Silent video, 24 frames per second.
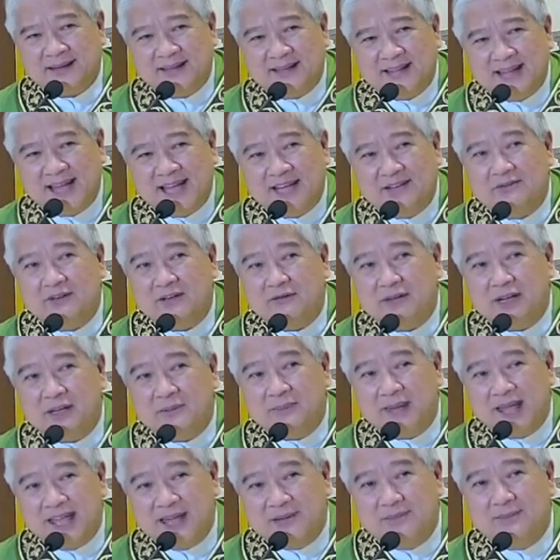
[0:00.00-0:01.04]
then we will
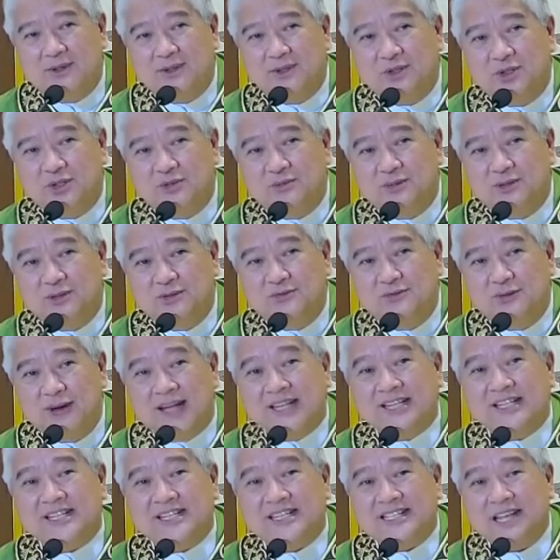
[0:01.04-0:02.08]
be able to move
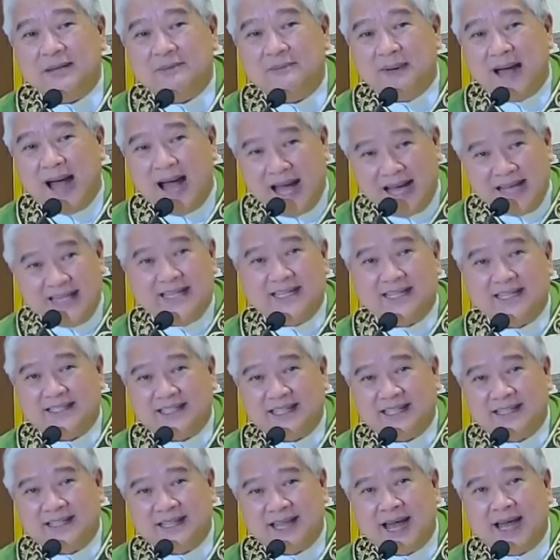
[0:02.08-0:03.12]
one step higher
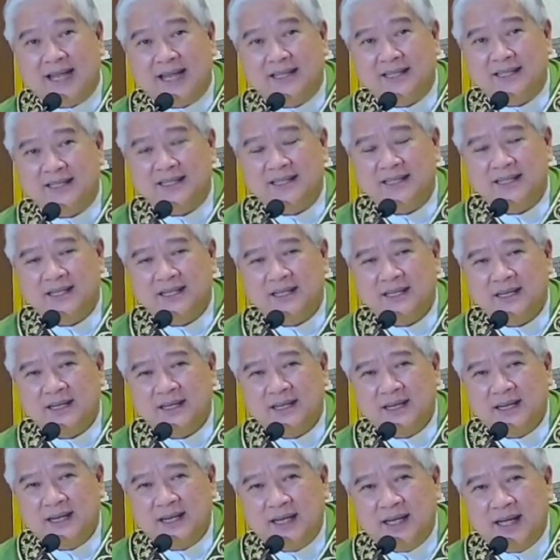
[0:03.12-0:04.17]
than that
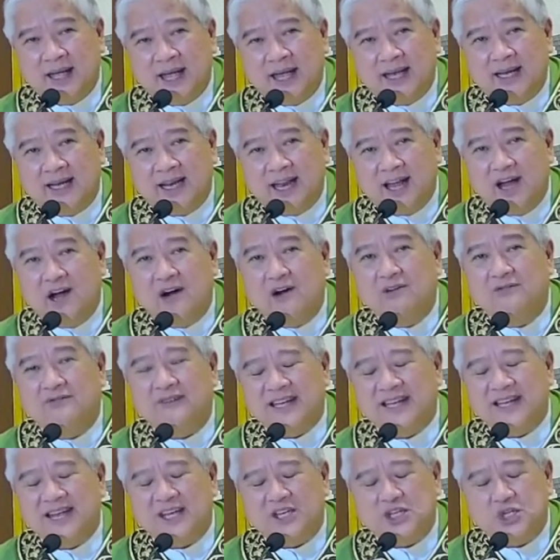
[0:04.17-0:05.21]
and love
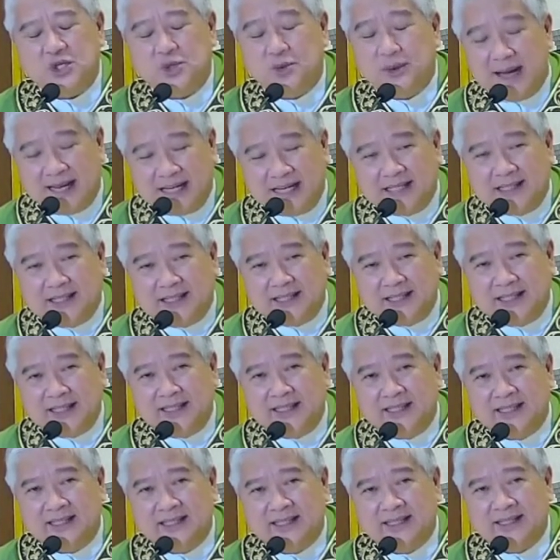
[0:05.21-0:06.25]
in
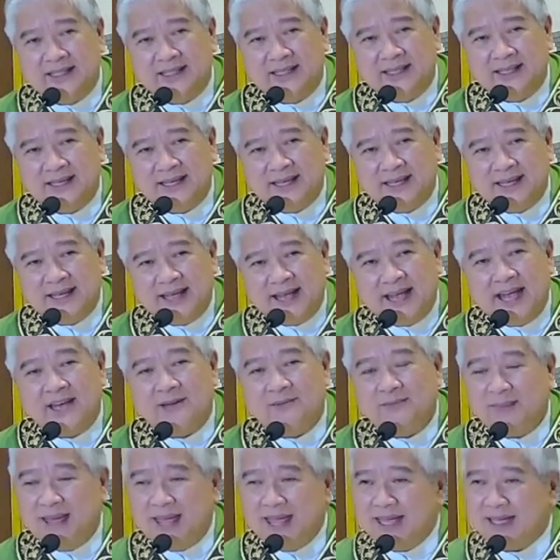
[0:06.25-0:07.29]
actuality
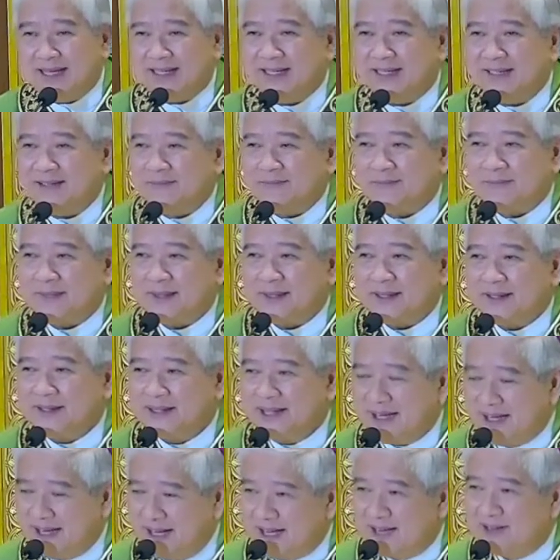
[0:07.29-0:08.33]
and make
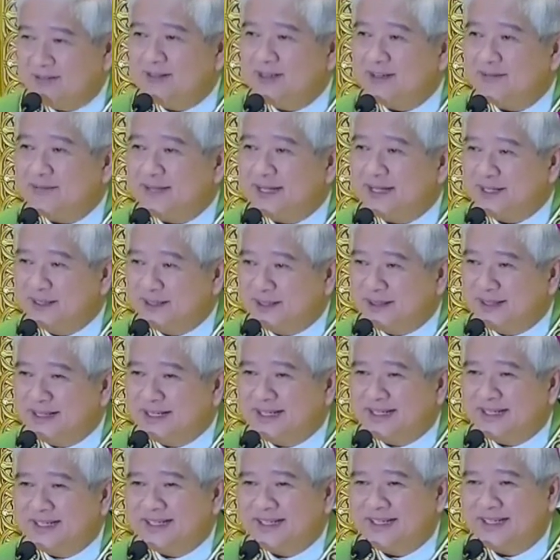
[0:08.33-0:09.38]
the love of the
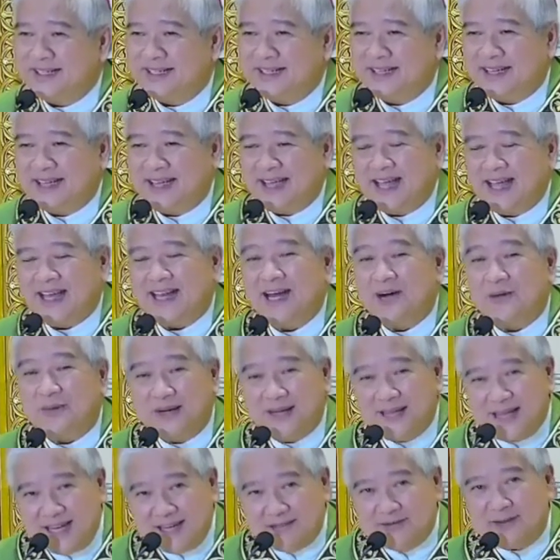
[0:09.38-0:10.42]
Lord and
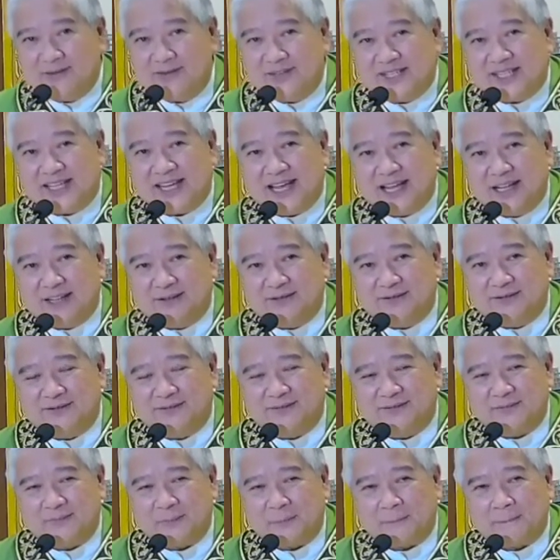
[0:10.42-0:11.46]
our love of self
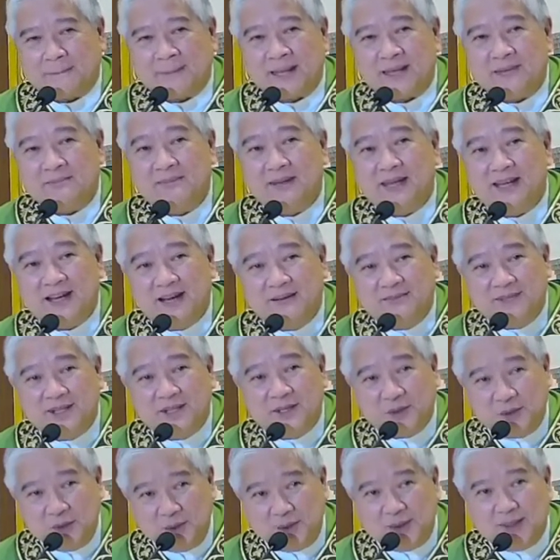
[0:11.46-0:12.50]
become
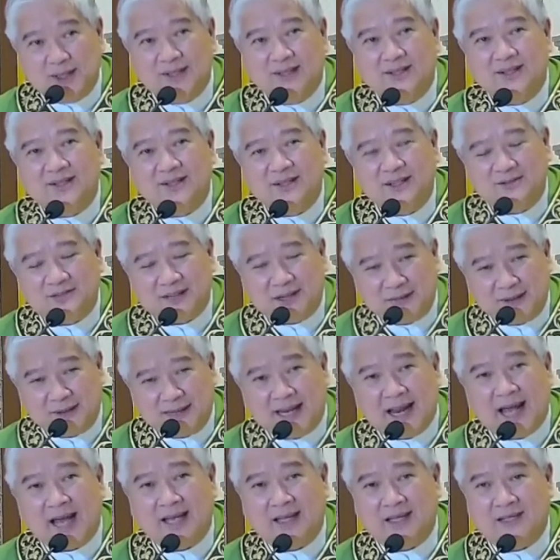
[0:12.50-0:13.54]
the rule of our
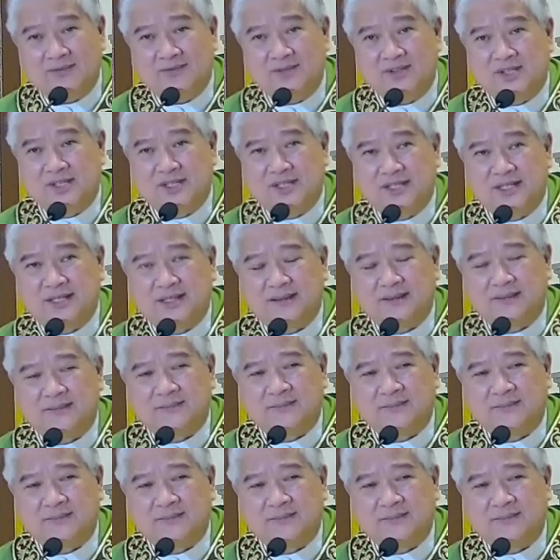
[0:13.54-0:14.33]
lives.